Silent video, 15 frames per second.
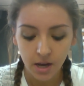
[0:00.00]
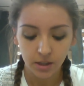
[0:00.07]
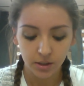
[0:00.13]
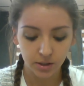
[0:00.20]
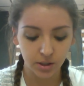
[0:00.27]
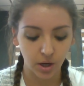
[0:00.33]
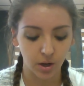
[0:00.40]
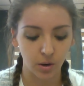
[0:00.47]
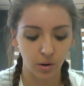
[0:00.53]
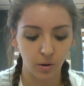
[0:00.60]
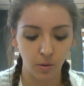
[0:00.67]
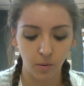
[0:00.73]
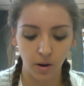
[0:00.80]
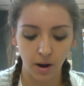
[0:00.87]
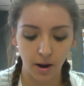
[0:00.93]

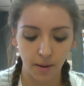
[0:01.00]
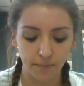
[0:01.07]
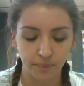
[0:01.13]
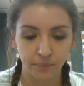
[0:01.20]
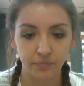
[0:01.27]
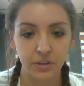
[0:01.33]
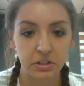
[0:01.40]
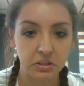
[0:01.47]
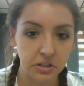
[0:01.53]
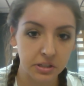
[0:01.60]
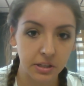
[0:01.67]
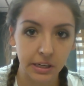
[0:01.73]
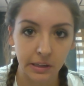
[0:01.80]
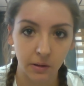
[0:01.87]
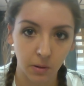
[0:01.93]
So here's
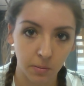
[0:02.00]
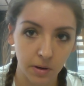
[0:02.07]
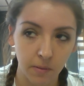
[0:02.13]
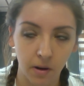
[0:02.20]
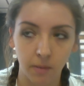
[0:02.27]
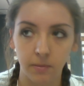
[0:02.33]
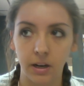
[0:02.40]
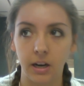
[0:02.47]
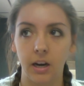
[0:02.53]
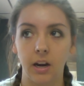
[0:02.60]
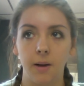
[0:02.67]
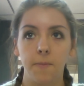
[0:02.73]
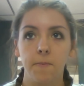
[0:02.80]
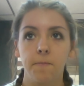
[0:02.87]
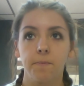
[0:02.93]
just, like, a little bit about
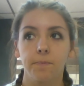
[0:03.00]
me.